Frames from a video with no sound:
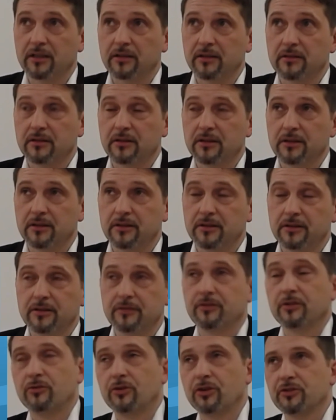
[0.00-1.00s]
And uh,
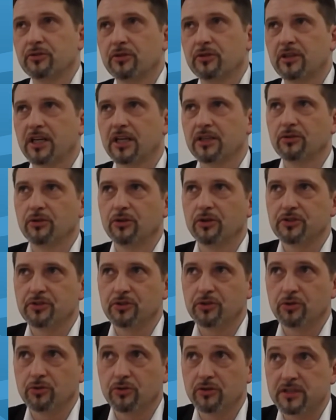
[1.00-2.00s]
if you want, you can
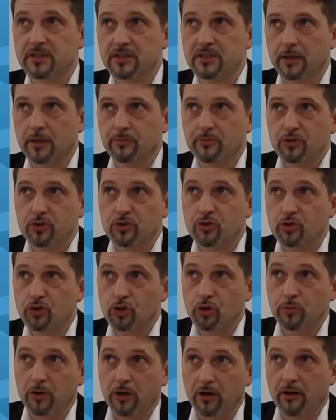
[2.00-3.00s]
also use some
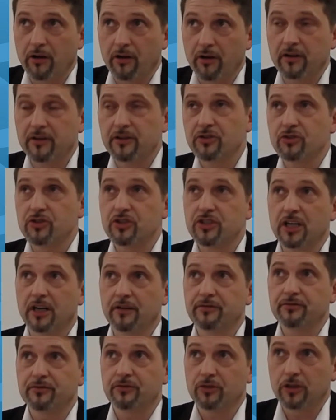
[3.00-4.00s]
tubular
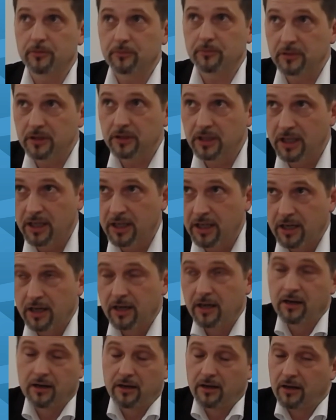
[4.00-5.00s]
stuff from
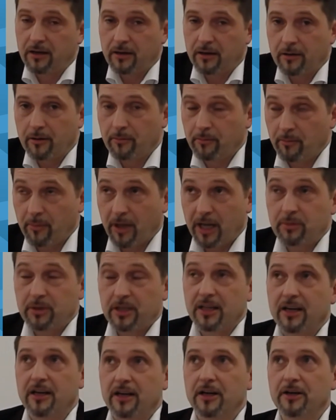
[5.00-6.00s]

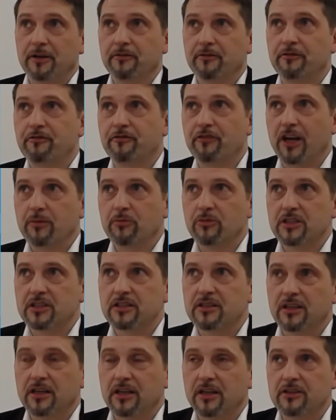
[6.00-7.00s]
maybe a
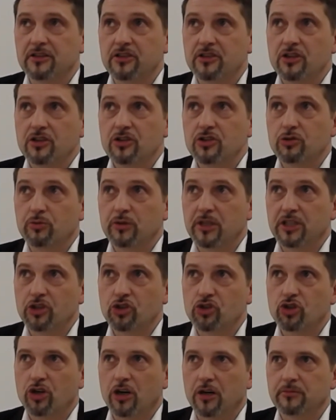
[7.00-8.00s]
famous uh,
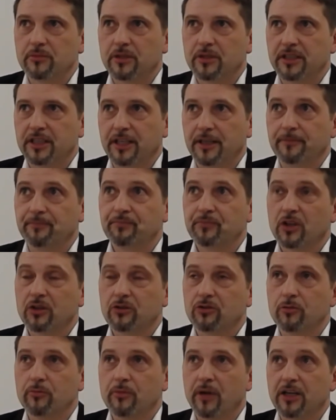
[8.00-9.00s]
Swedish company
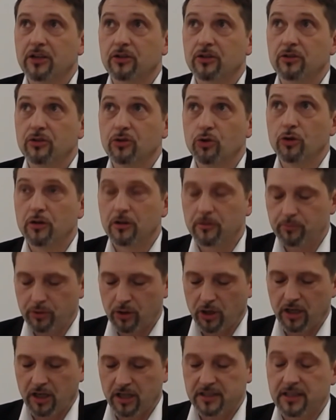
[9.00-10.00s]
to make new
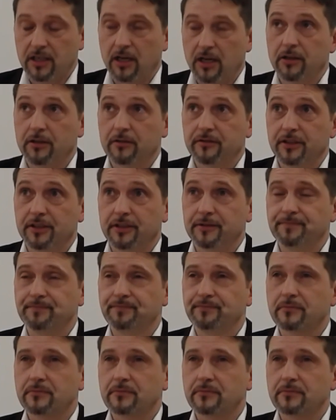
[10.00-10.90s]
products out of it.